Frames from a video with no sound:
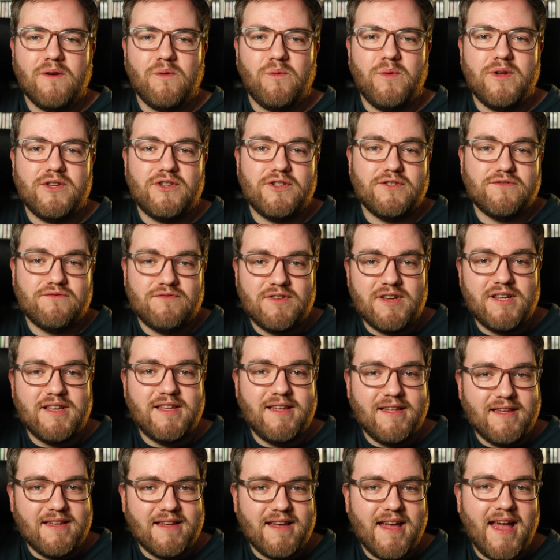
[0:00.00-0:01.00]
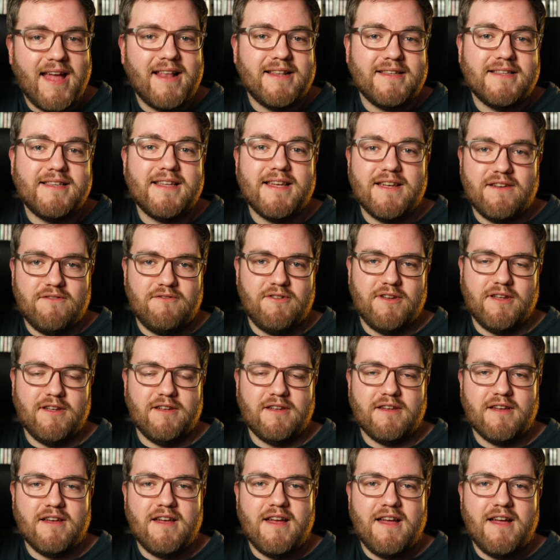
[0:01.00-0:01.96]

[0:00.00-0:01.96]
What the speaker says: which is really endearing.